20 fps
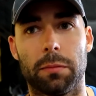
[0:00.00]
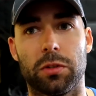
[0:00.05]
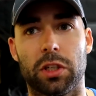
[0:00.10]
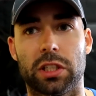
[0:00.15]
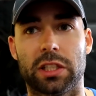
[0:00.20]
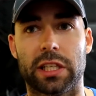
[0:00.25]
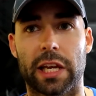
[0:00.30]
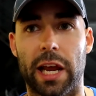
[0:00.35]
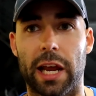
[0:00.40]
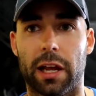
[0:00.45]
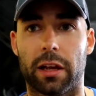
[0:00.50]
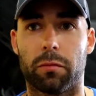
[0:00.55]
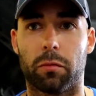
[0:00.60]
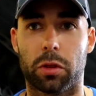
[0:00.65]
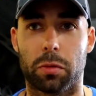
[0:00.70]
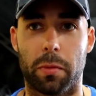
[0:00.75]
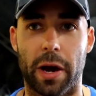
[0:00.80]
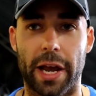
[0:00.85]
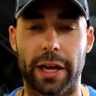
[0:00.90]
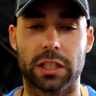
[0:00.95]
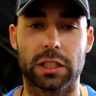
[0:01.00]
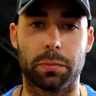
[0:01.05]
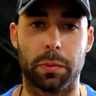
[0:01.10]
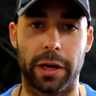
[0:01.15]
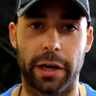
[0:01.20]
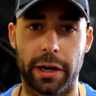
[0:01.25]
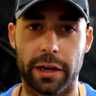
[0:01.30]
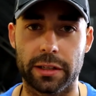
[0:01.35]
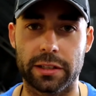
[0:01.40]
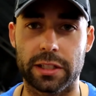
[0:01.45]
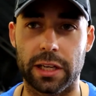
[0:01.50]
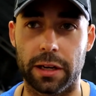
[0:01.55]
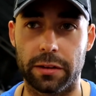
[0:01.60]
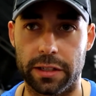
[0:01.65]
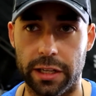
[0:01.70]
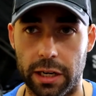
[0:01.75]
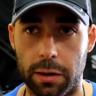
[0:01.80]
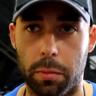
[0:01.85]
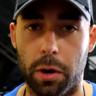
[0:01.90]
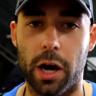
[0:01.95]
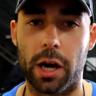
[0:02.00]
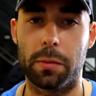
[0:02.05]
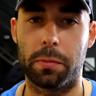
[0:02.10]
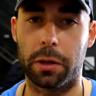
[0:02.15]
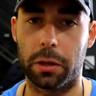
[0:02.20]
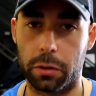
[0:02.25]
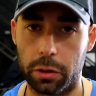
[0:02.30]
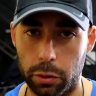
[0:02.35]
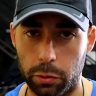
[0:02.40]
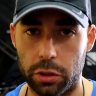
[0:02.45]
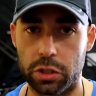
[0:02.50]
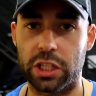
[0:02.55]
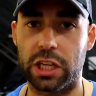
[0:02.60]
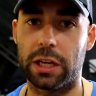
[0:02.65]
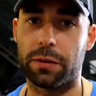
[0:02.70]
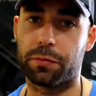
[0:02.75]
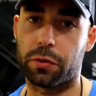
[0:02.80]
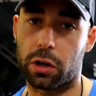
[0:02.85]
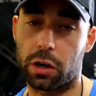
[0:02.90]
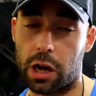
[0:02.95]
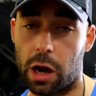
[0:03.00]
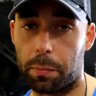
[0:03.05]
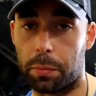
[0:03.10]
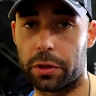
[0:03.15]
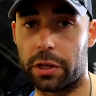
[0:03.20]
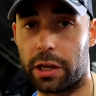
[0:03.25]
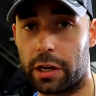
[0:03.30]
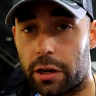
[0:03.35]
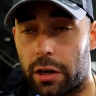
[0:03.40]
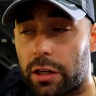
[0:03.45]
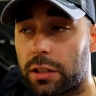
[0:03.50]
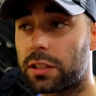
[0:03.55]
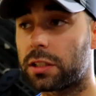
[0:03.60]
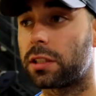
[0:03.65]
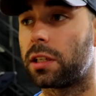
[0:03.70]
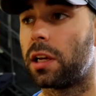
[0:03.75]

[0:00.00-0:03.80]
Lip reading: I'm just saying with my experience, I did a bodybuilding routine for a couple years,